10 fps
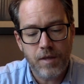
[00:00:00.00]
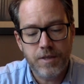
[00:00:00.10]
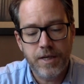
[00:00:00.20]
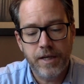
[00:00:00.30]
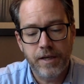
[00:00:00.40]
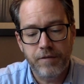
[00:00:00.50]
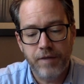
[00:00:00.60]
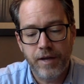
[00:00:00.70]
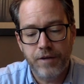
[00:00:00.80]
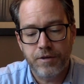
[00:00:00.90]
taken
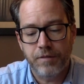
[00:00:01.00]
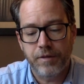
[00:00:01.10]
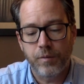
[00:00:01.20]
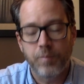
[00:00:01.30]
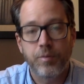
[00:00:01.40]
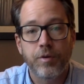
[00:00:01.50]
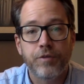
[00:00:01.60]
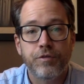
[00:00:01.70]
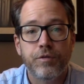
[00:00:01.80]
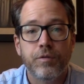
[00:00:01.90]
advantage of, they were put
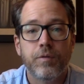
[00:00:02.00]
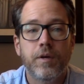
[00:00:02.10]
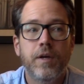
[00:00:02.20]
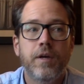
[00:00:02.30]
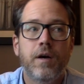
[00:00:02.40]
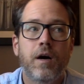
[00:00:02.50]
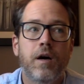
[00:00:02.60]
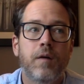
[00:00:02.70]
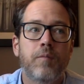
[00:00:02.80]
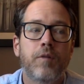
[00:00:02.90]
to
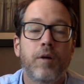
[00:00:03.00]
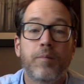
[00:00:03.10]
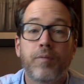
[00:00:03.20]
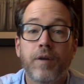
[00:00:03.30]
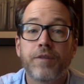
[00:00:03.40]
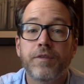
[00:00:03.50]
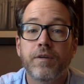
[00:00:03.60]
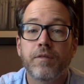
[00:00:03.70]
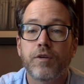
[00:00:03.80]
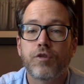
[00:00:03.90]
um,
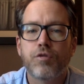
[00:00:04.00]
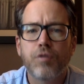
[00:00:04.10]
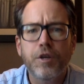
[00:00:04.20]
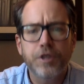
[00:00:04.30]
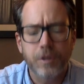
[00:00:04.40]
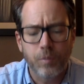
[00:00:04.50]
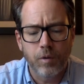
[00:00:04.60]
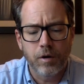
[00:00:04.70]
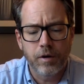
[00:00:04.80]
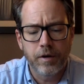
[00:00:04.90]
oppressive and crushing
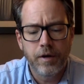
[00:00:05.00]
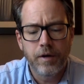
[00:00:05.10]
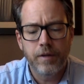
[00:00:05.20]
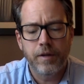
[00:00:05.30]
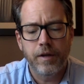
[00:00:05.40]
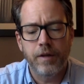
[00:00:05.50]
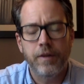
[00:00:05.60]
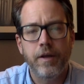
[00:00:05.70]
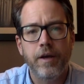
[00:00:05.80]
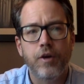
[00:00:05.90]
work, that
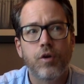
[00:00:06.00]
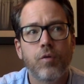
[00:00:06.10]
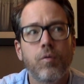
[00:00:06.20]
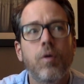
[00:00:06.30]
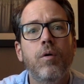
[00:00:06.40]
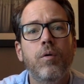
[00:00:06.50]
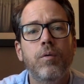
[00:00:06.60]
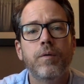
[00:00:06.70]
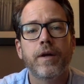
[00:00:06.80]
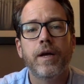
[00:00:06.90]
they
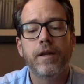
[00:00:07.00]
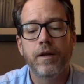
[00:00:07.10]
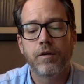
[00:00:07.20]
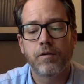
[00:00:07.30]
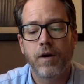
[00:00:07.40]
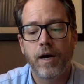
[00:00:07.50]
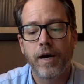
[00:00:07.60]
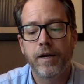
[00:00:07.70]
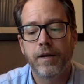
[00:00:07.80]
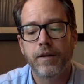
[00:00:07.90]
groaned and they
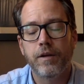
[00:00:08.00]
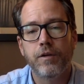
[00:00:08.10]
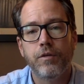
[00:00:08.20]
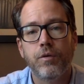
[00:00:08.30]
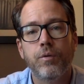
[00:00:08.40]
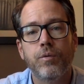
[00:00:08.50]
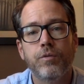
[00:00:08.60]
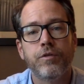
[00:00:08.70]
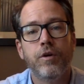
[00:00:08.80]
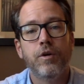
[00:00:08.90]
cried, and that those